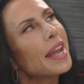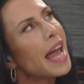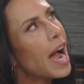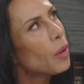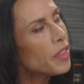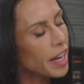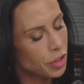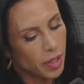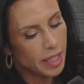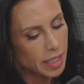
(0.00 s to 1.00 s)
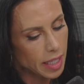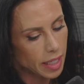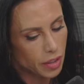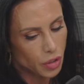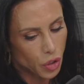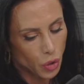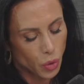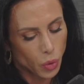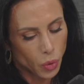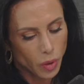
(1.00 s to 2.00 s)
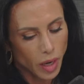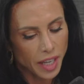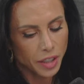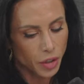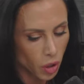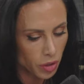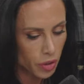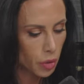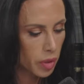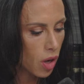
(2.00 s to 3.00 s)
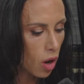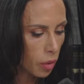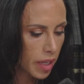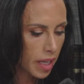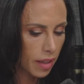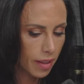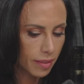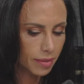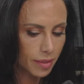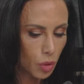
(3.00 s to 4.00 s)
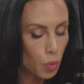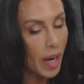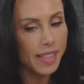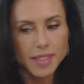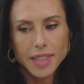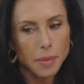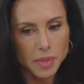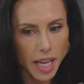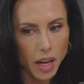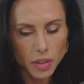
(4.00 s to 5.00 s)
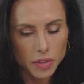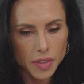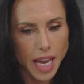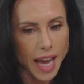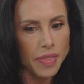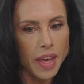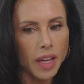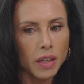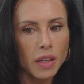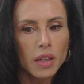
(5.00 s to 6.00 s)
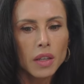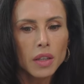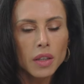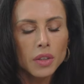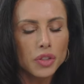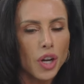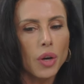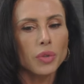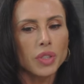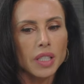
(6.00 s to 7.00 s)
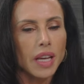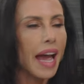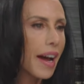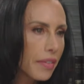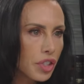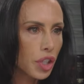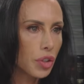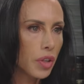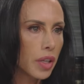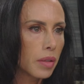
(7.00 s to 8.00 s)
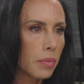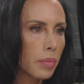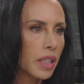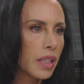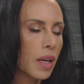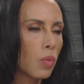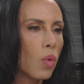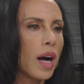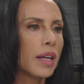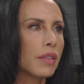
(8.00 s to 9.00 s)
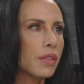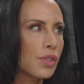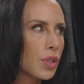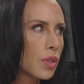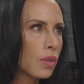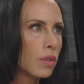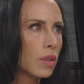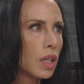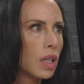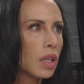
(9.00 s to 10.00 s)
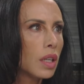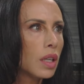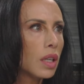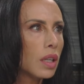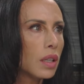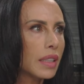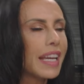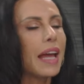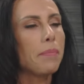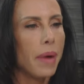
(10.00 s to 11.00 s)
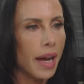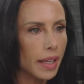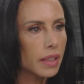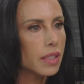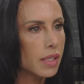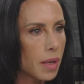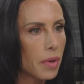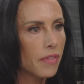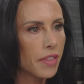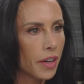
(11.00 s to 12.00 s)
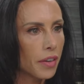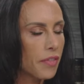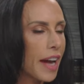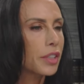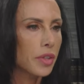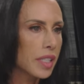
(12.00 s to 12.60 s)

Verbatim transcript: And how would that translate to an adult who has already raised themselves and they don't have children, but they want to get back to some of their factory